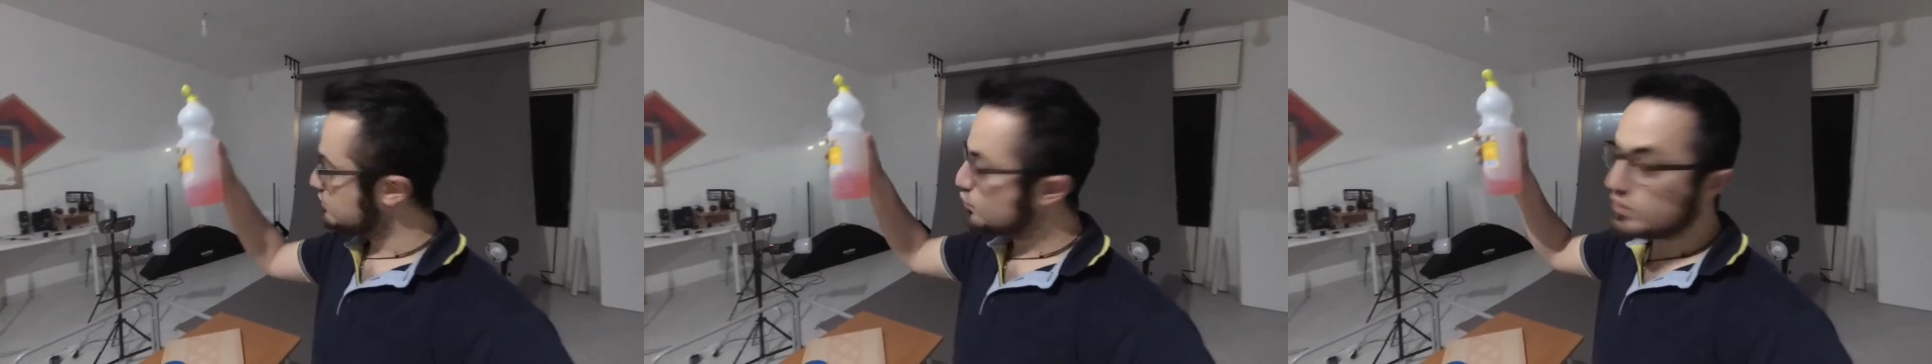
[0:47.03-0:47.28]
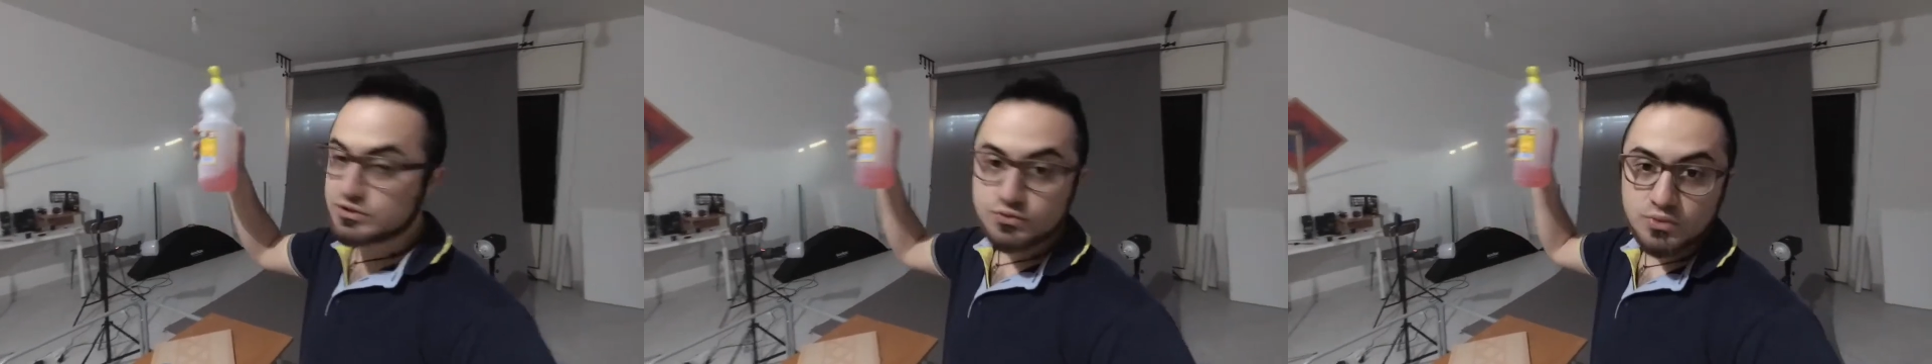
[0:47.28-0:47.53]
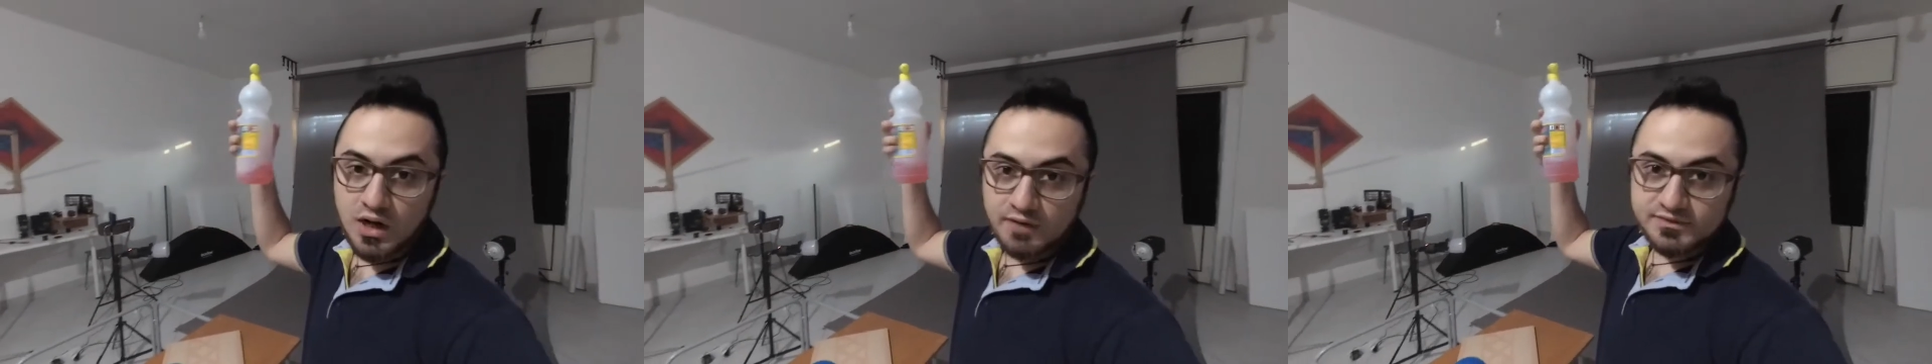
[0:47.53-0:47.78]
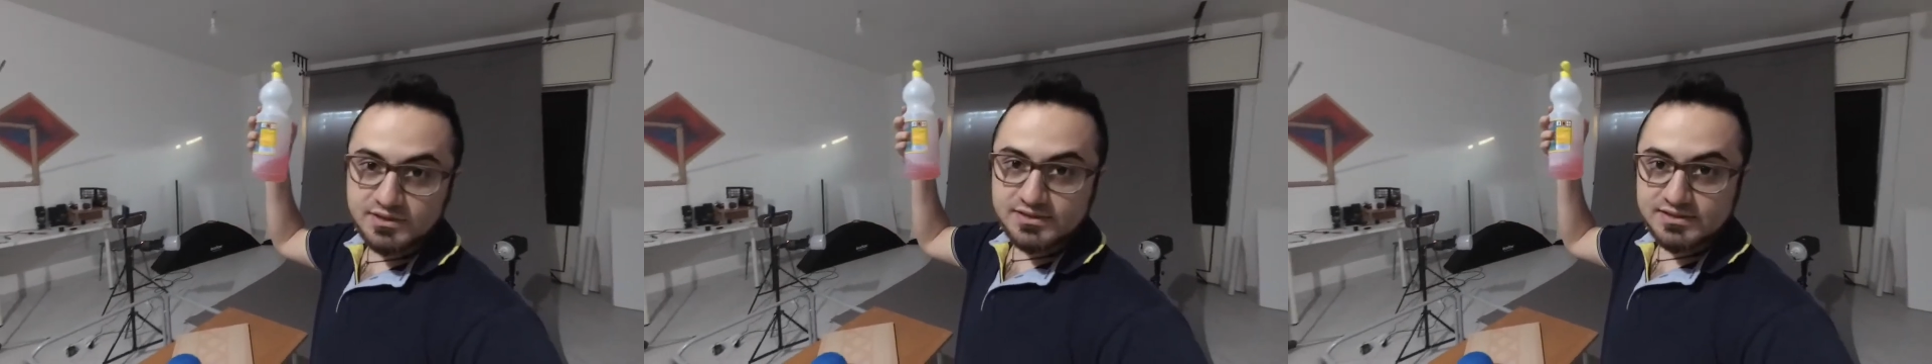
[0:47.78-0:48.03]
we do
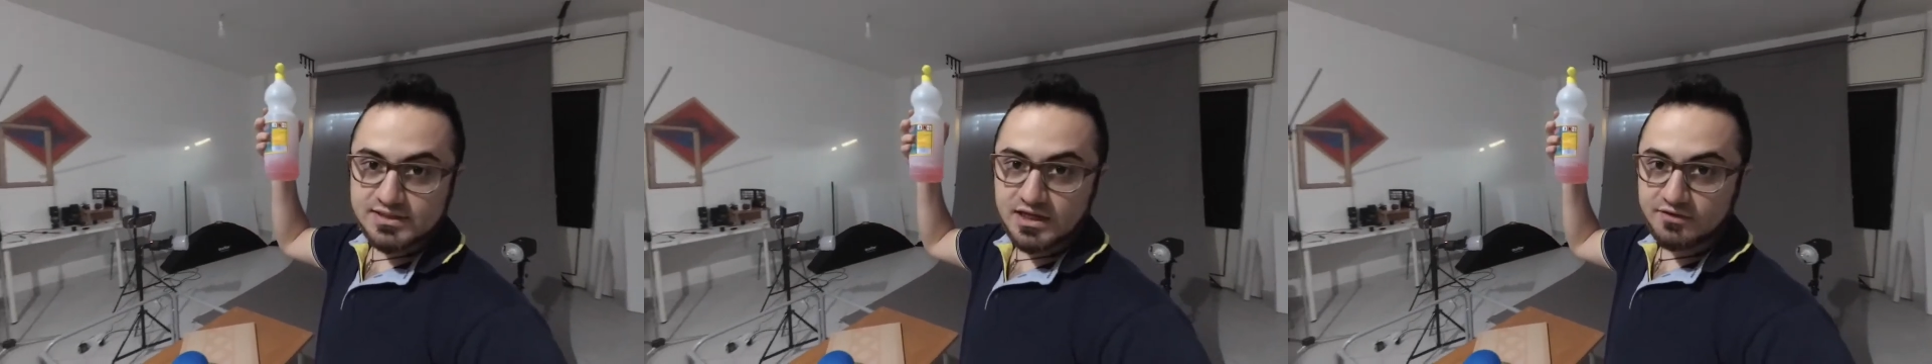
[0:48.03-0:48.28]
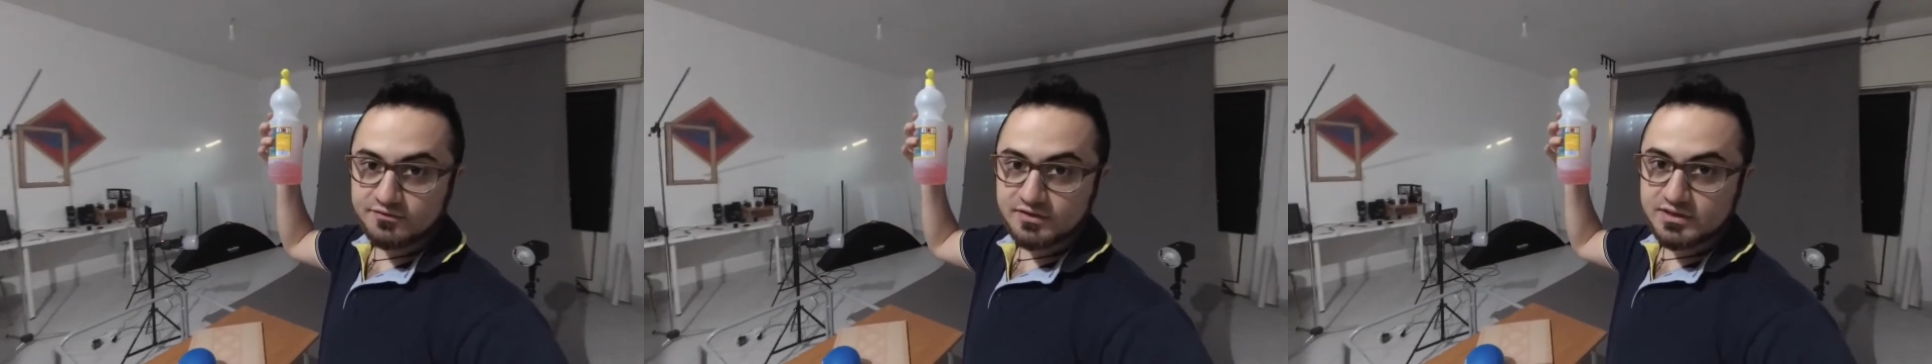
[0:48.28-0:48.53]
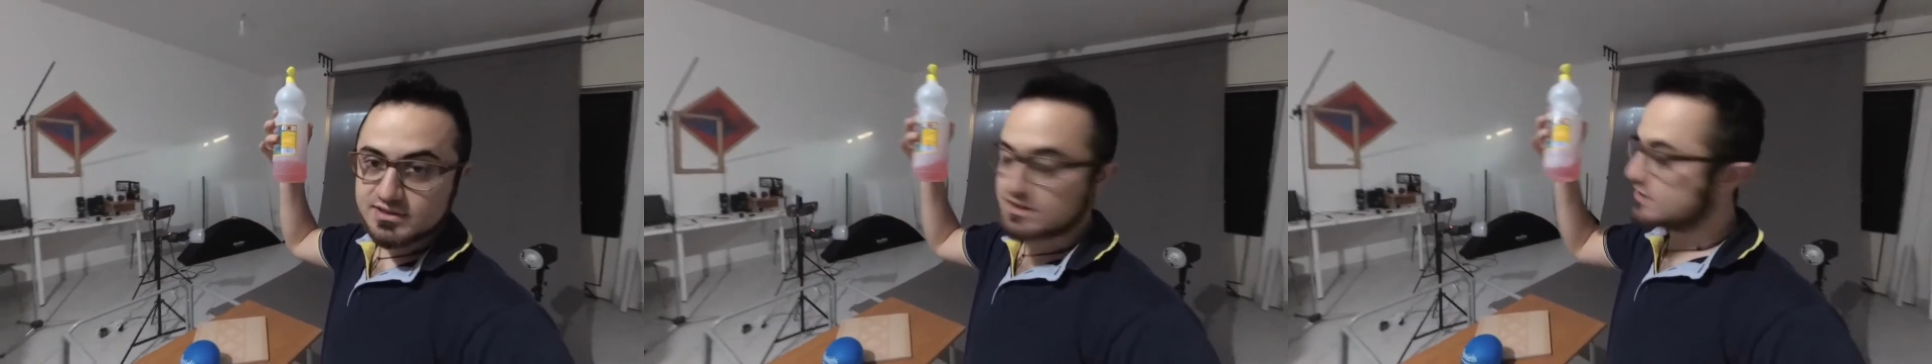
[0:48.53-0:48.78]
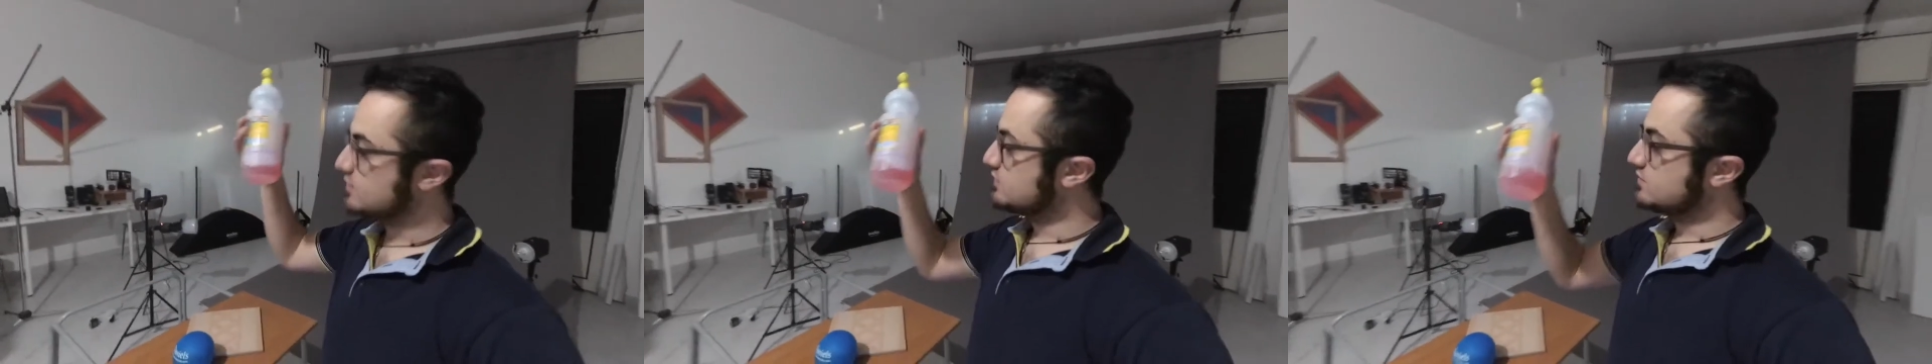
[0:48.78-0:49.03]
have this stuff in
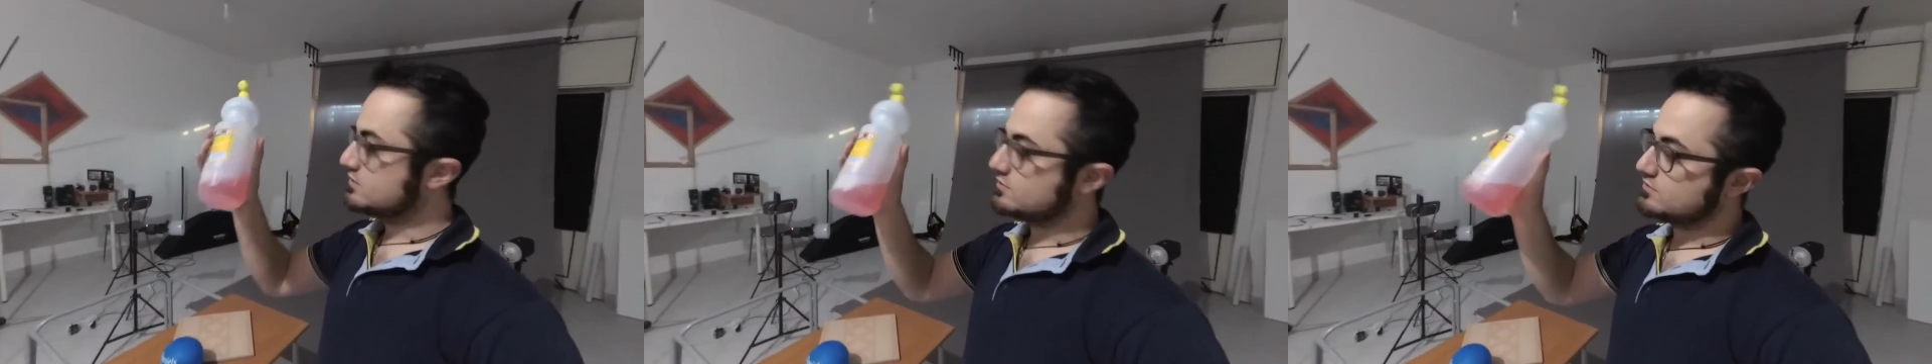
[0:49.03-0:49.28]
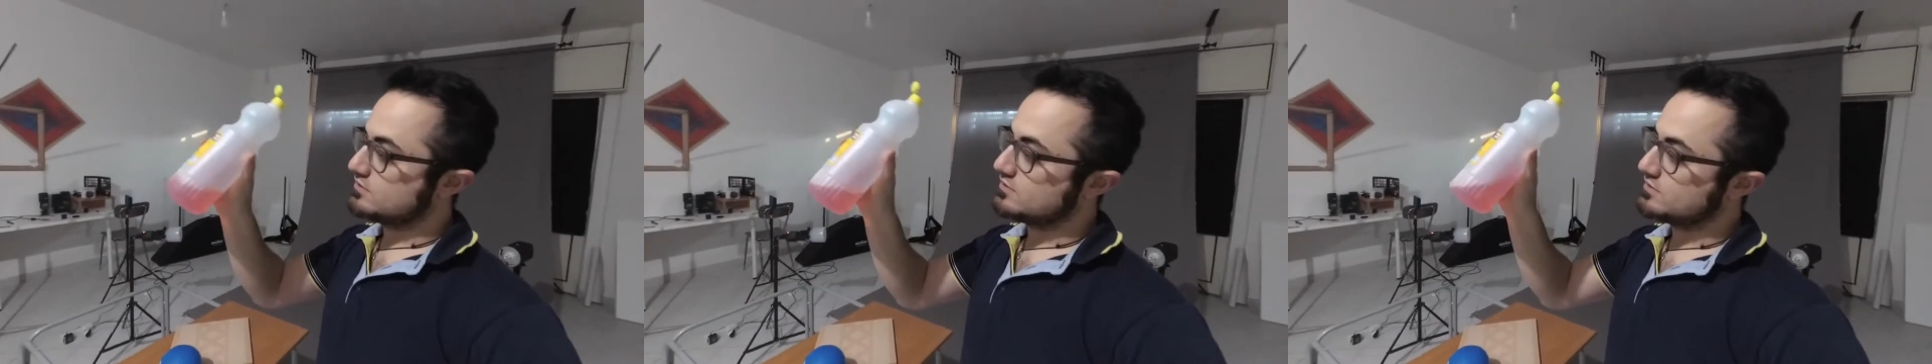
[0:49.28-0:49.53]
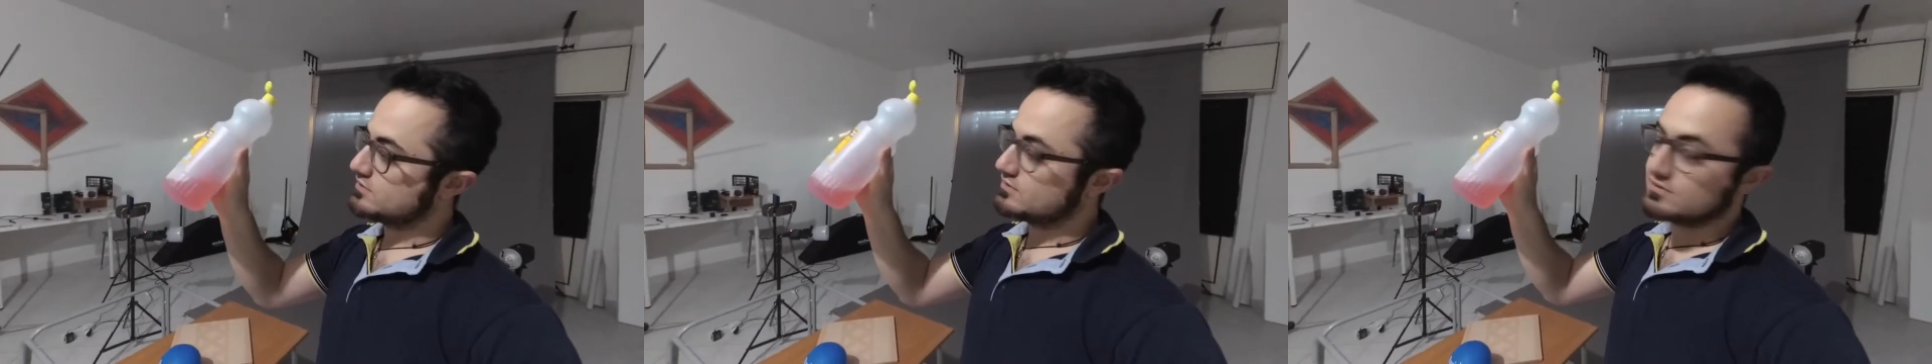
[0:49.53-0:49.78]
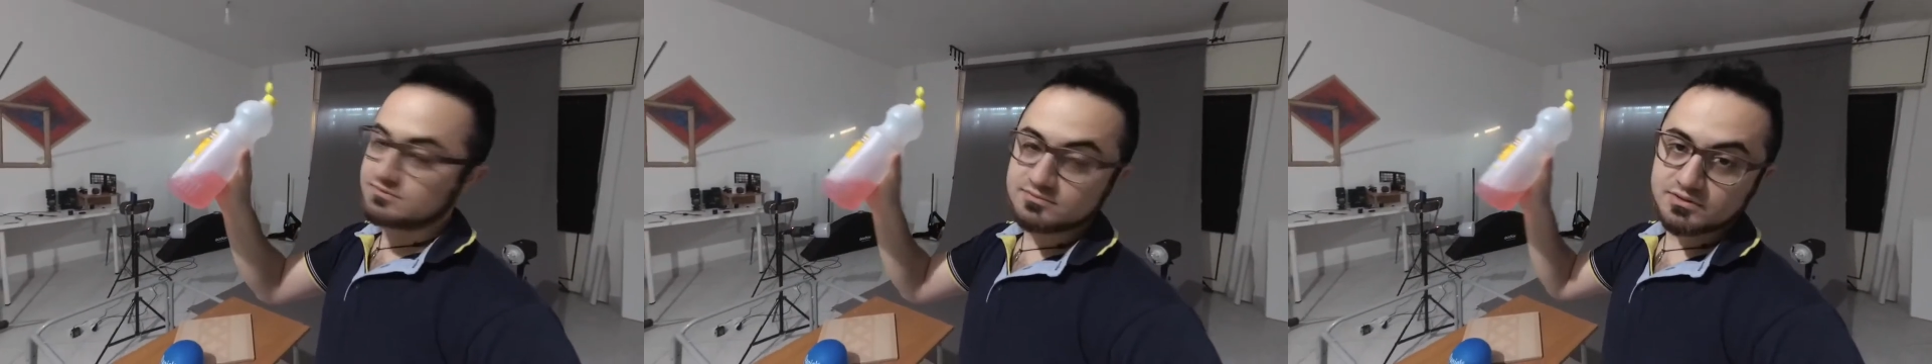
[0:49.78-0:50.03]
Italy
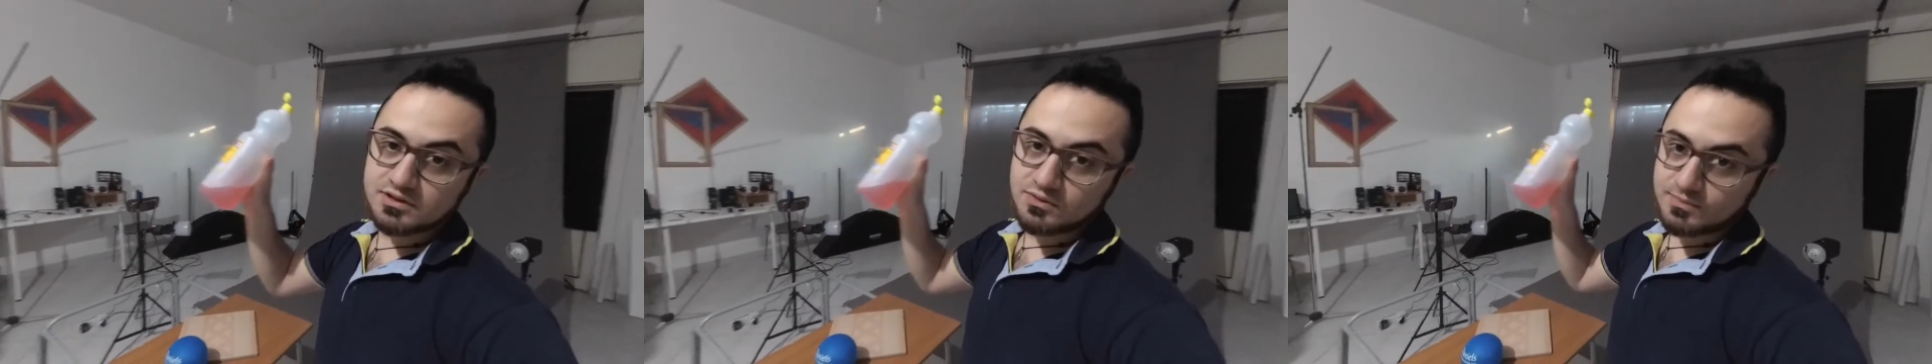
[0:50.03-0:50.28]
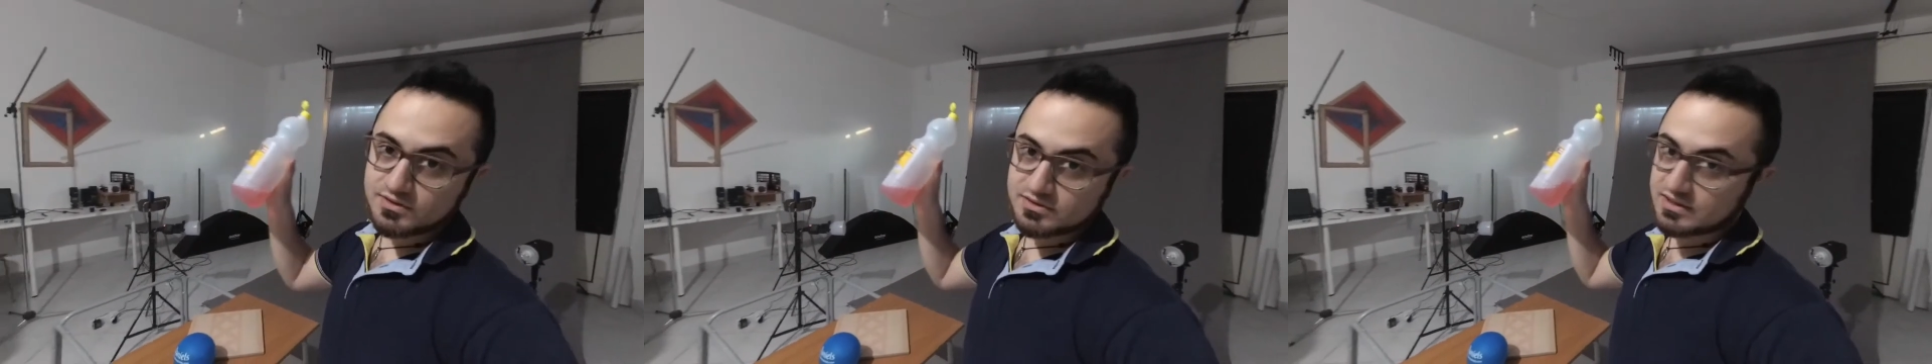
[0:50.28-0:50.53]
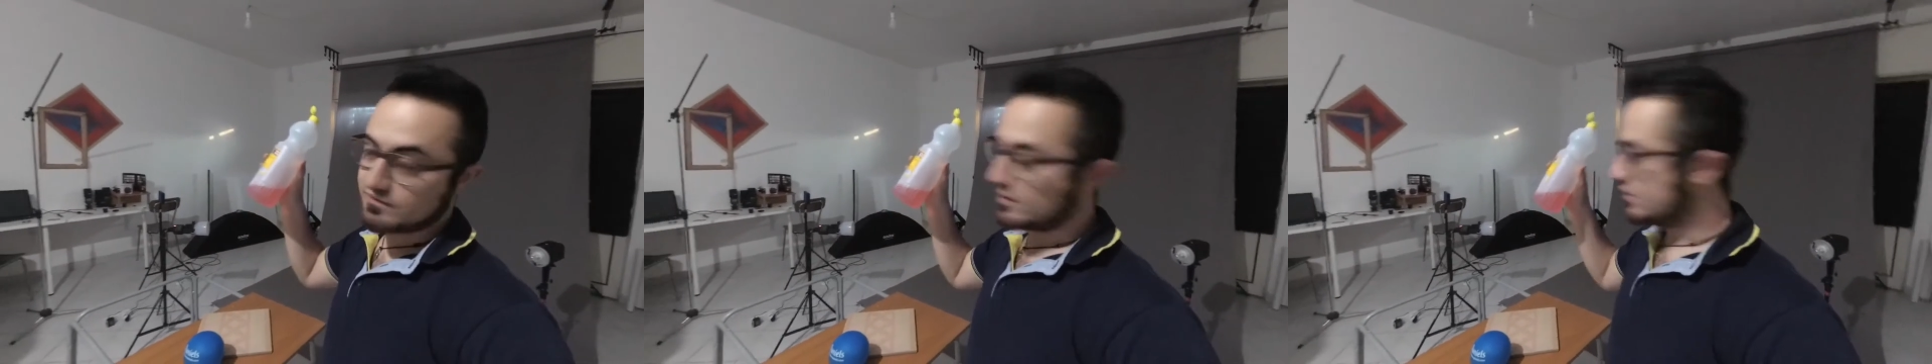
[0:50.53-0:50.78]
in almost every